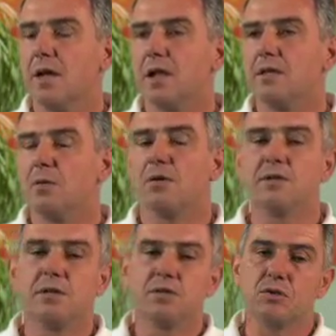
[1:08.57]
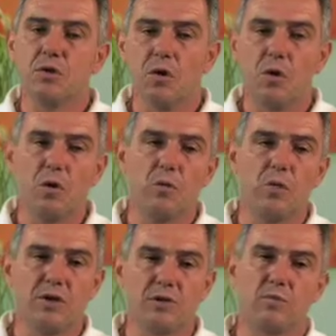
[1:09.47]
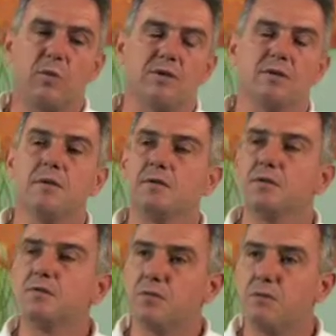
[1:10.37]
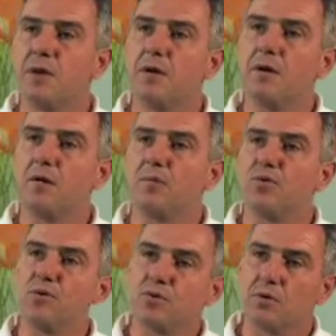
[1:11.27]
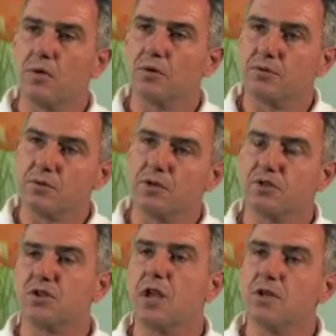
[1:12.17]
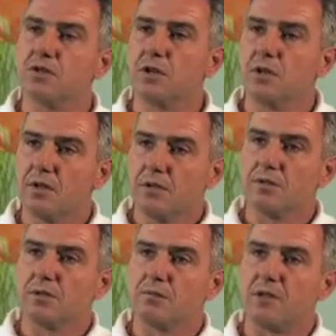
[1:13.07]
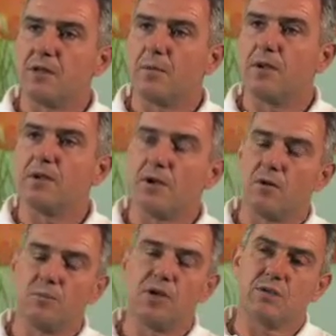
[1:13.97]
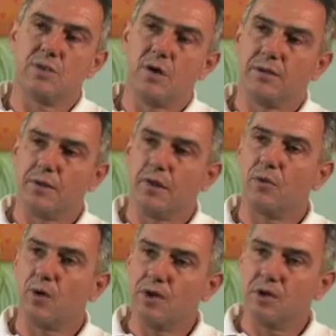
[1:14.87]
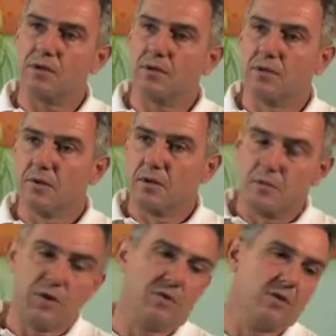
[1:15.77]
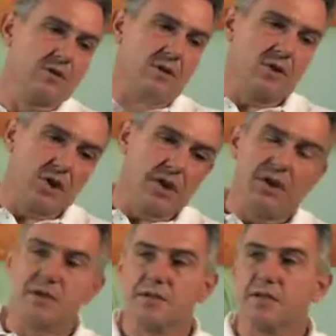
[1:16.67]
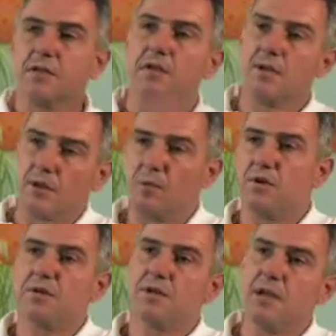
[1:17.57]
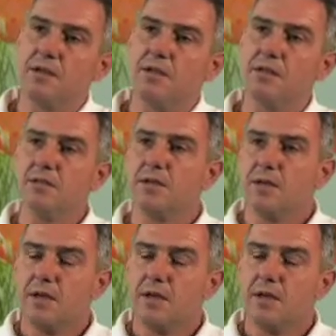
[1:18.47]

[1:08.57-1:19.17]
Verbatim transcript: And they wanted to know which was the, the better protocol to exchange those mathematical objects or the equation between the engineers and the computer scientists.